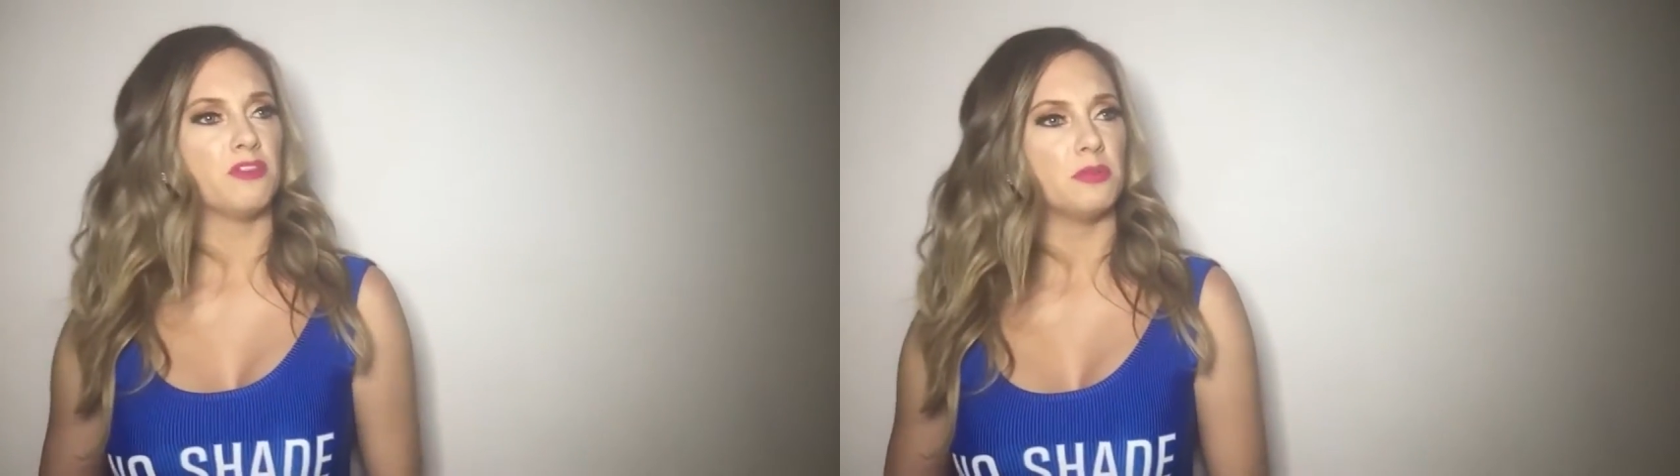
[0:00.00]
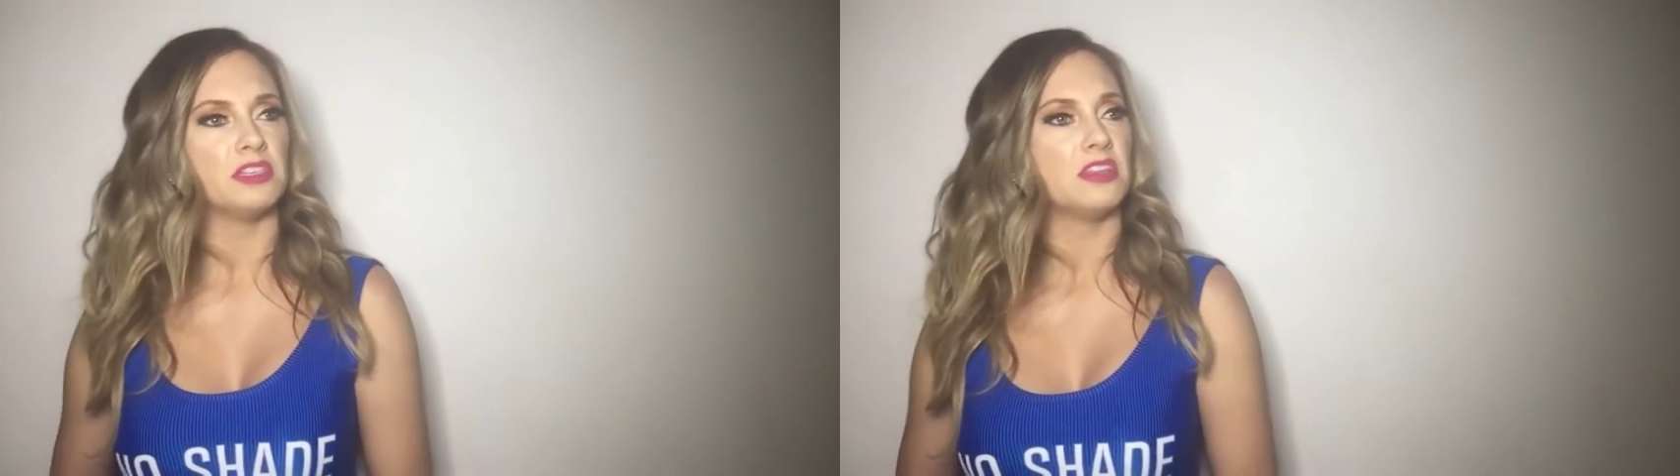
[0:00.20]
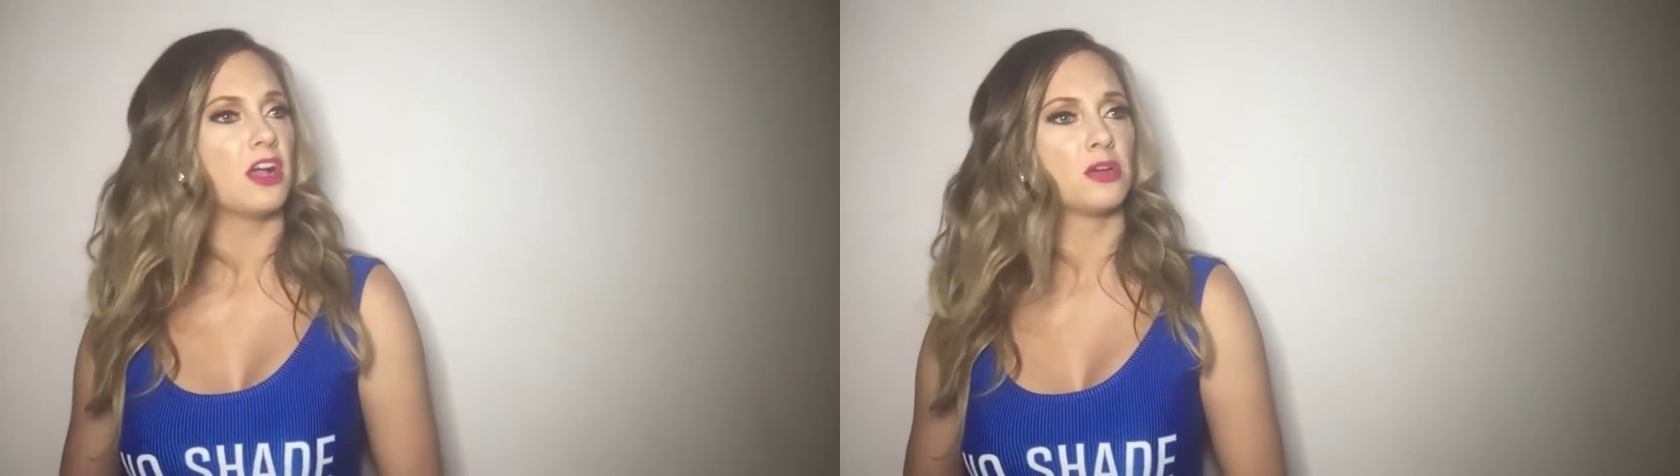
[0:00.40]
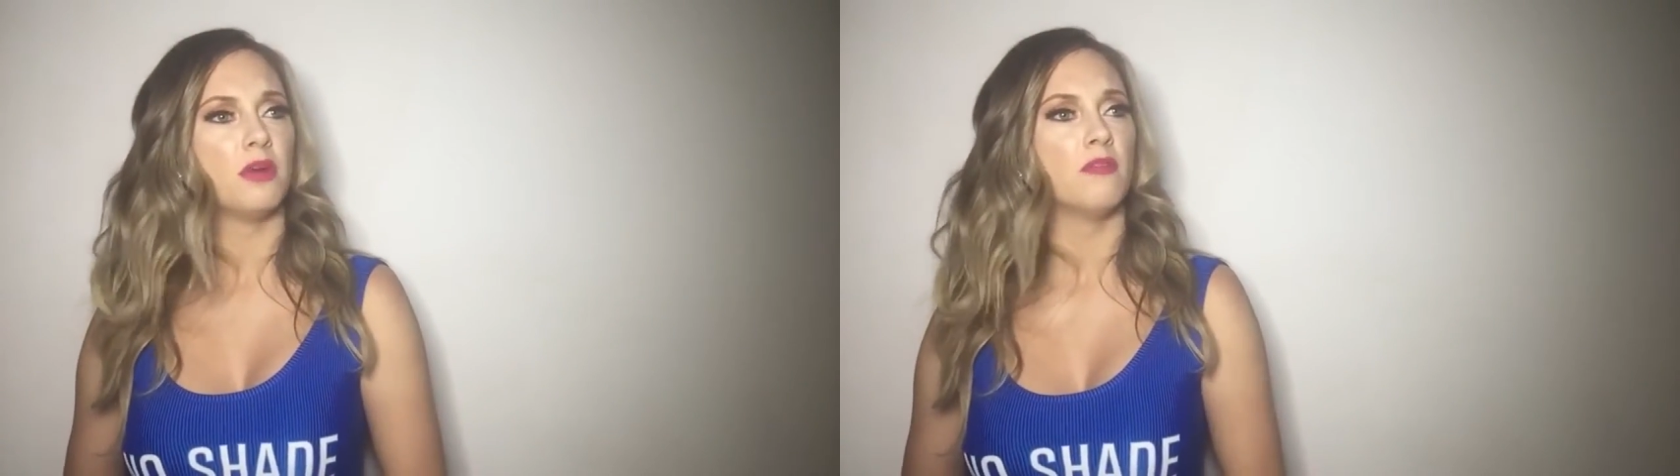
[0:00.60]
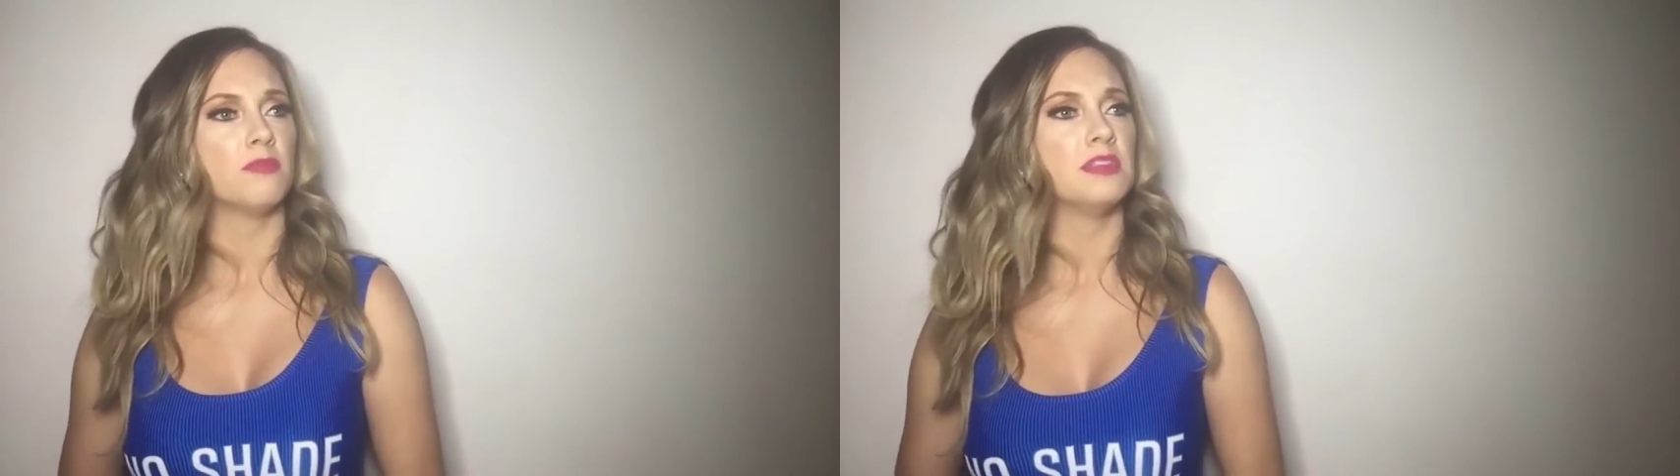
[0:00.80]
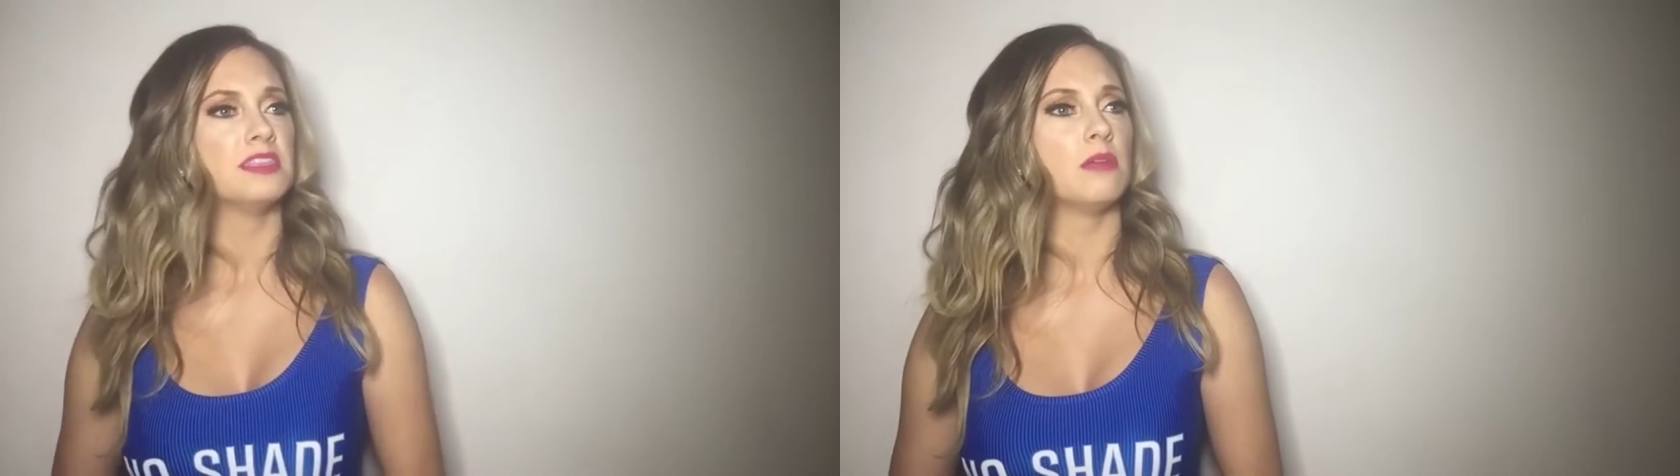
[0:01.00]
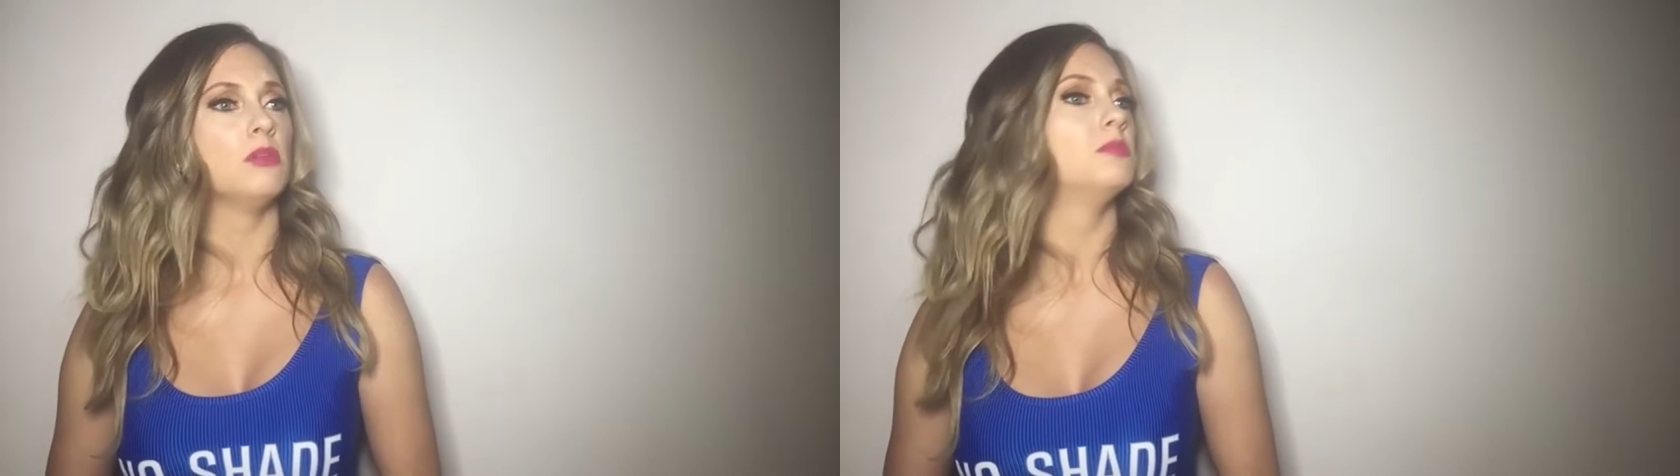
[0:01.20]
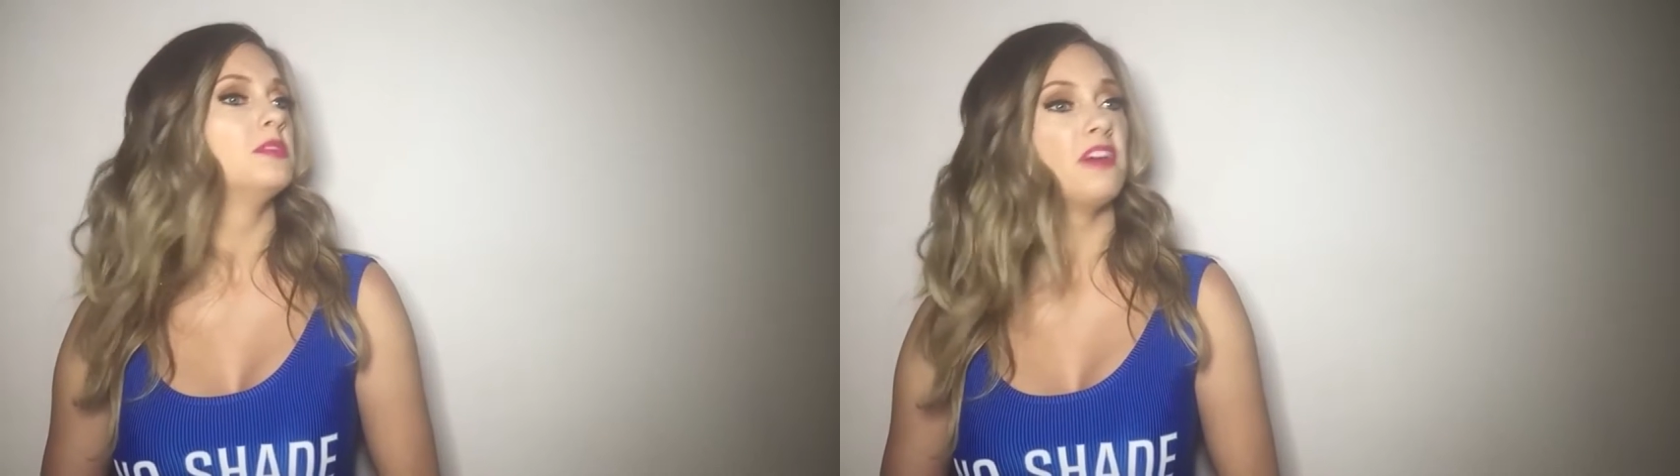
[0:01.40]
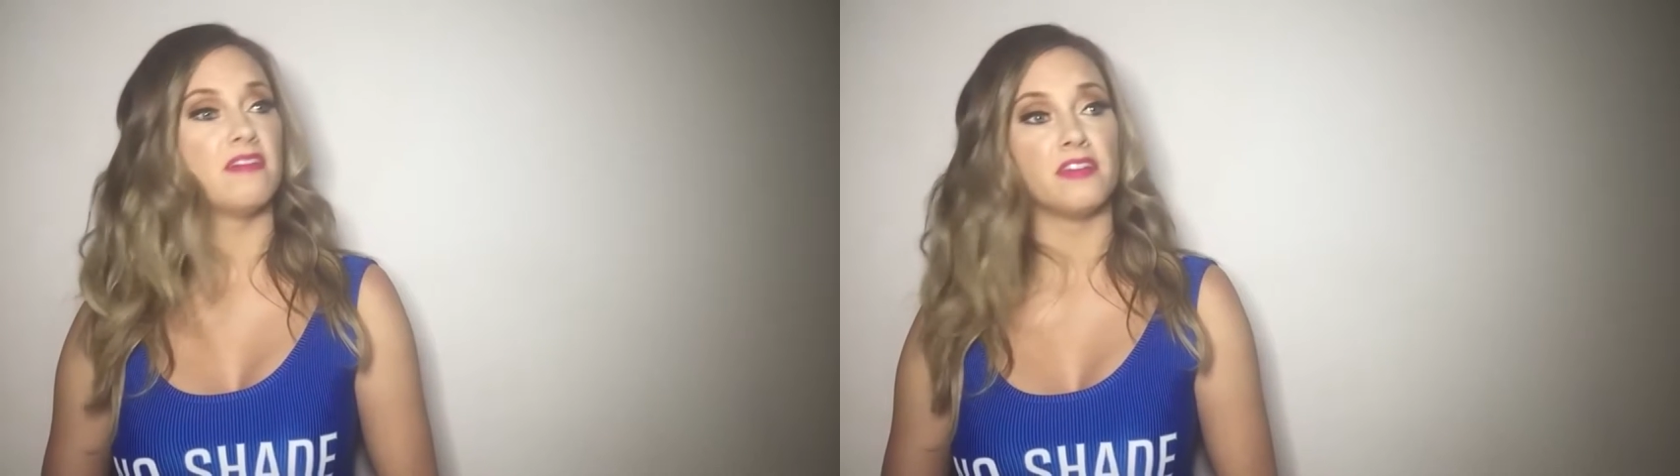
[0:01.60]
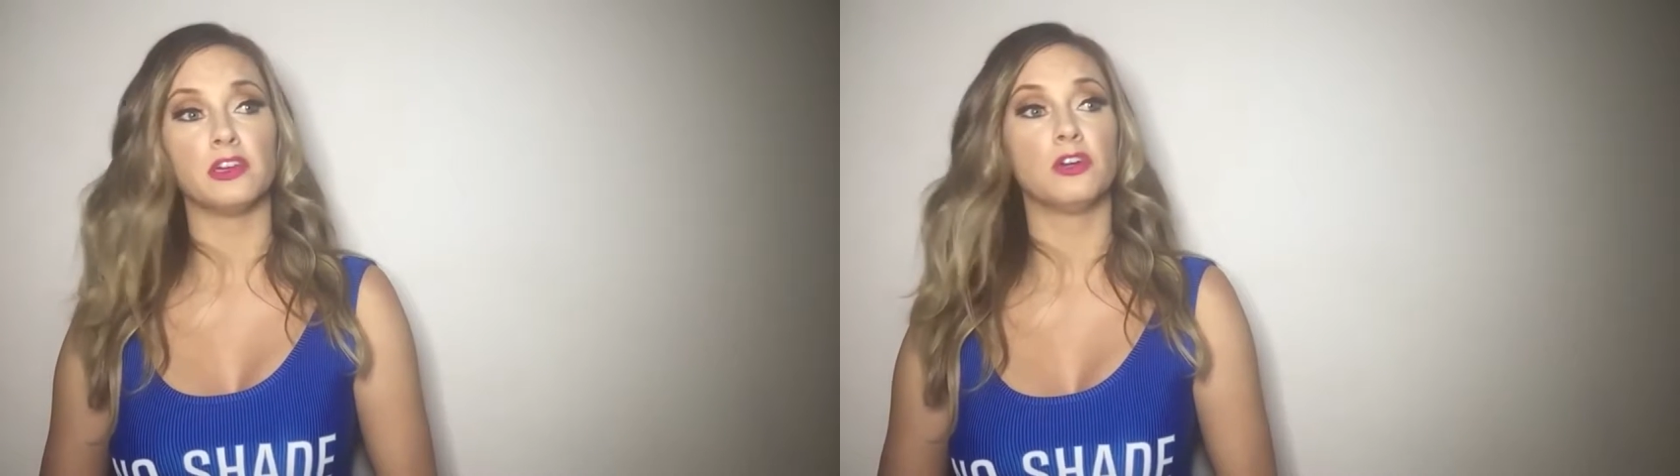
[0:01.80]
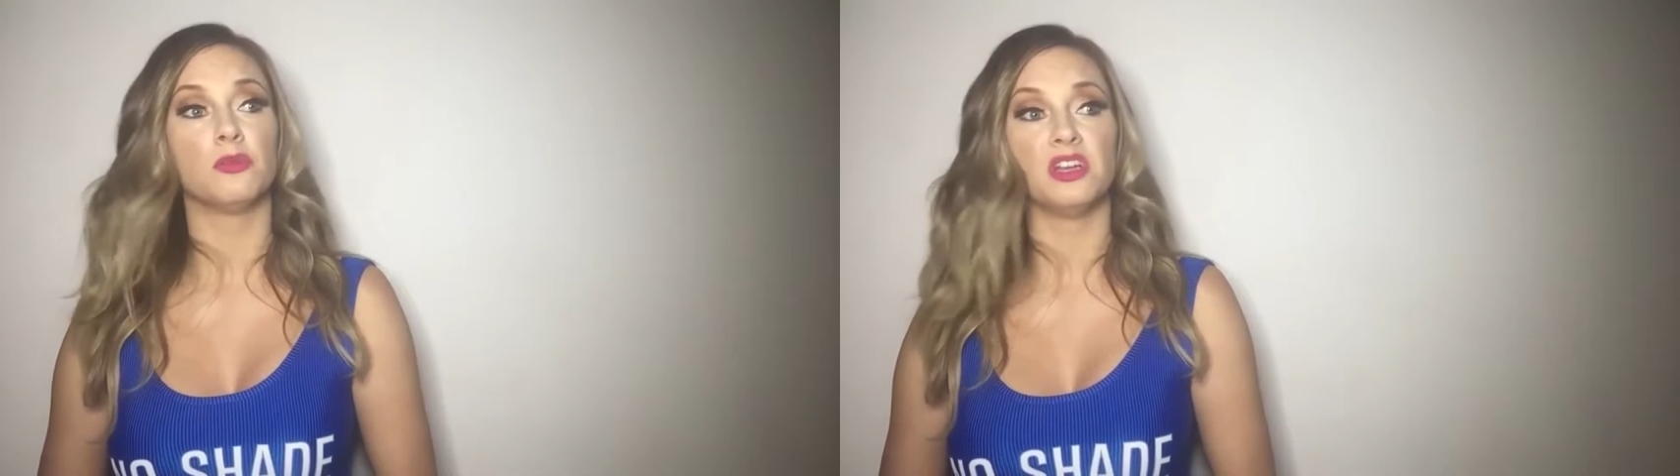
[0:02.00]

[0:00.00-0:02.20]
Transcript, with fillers: from a soccer mom from the suburbs if I've ever heard